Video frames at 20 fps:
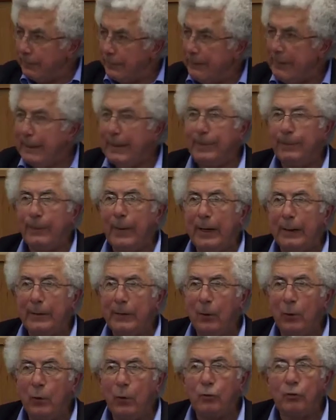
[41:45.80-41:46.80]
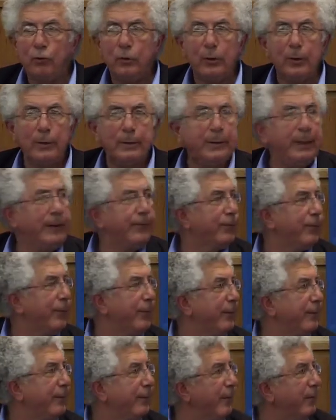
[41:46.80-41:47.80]
deep ideological
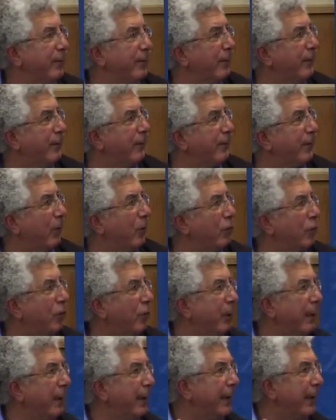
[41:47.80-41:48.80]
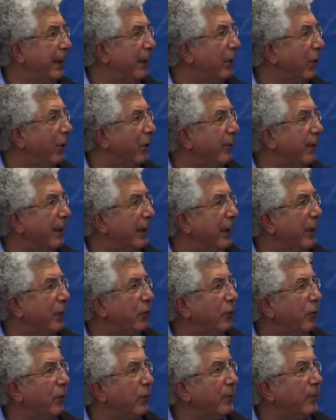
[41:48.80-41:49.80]
differences on social and economic
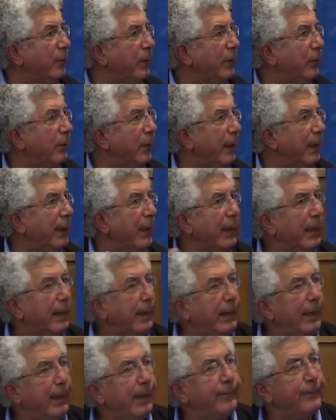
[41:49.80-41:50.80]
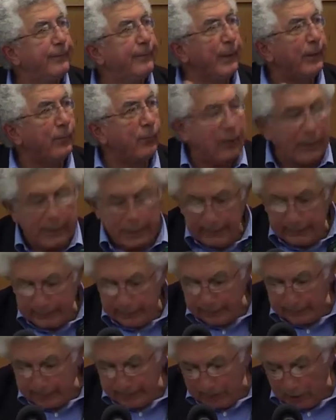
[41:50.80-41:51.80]
issues between left and right,
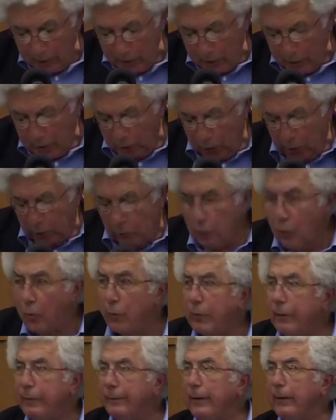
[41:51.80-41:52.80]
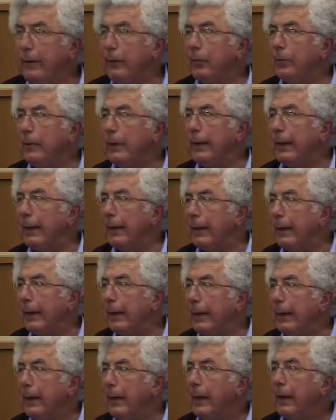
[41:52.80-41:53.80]
nor is it to
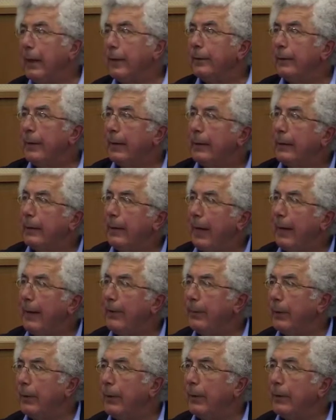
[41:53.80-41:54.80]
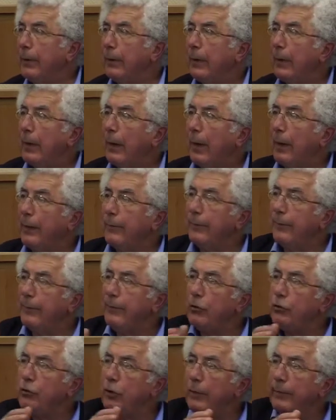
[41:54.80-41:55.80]
deny that labor and
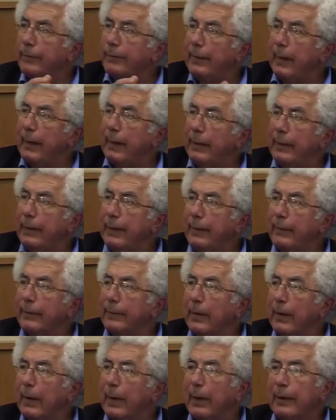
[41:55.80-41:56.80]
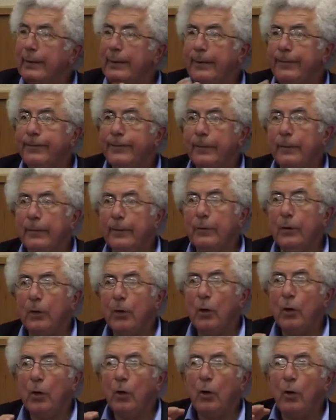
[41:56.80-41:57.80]
revisionist Zionists differed
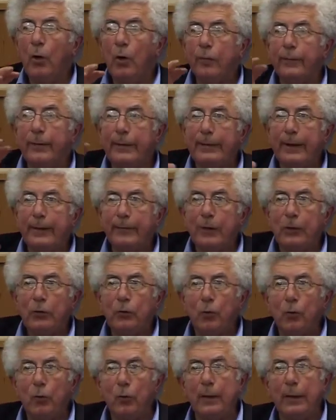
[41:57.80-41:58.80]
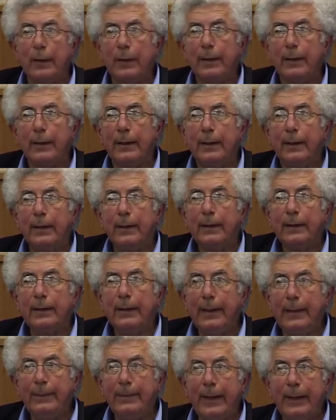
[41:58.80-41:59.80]
on the territorial
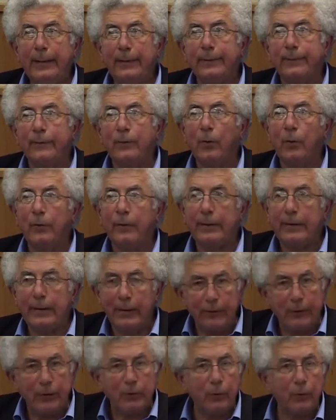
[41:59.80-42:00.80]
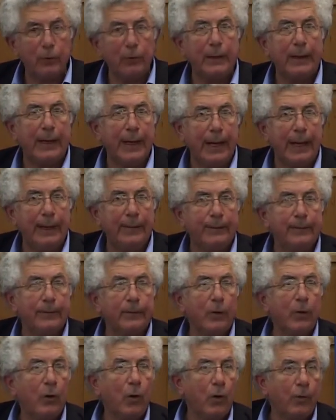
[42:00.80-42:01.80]
limits or the territorial aims
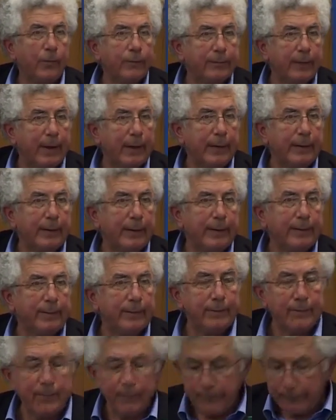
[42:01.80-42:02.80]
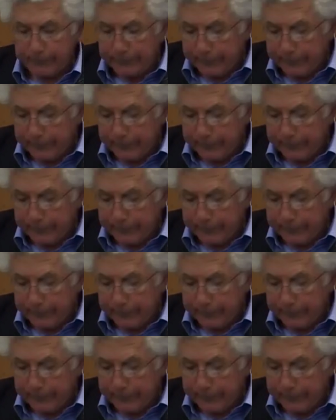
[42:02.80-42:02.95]
of Zionism.